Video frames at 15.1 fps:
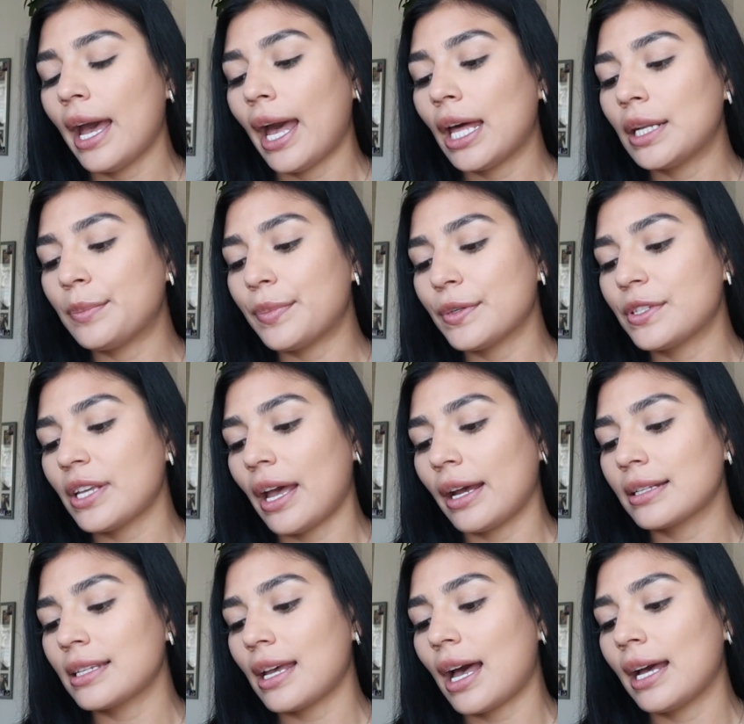and
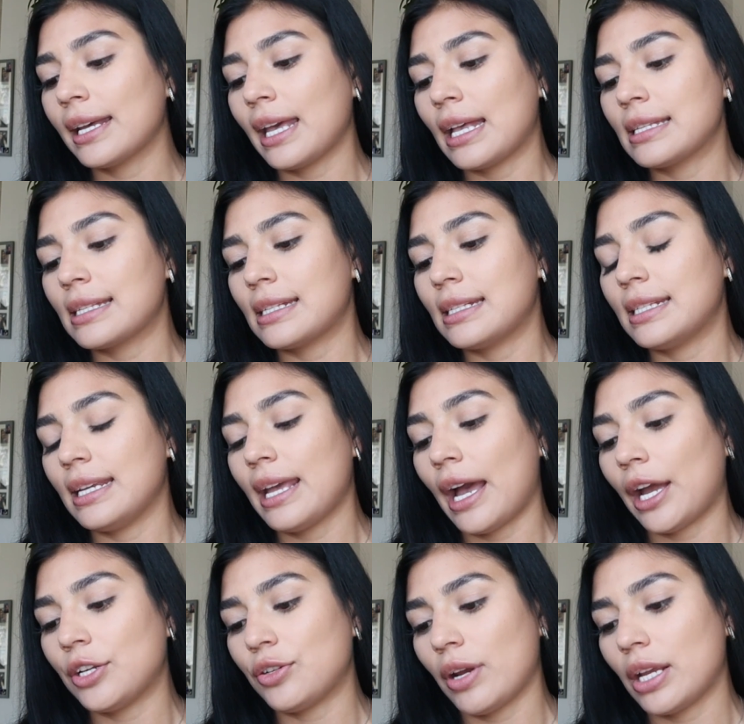protect against
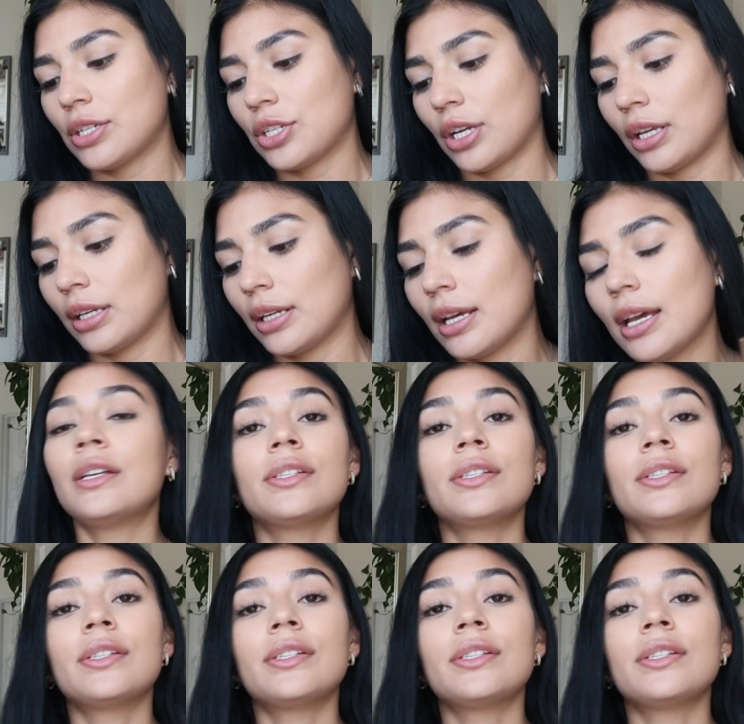dehydration.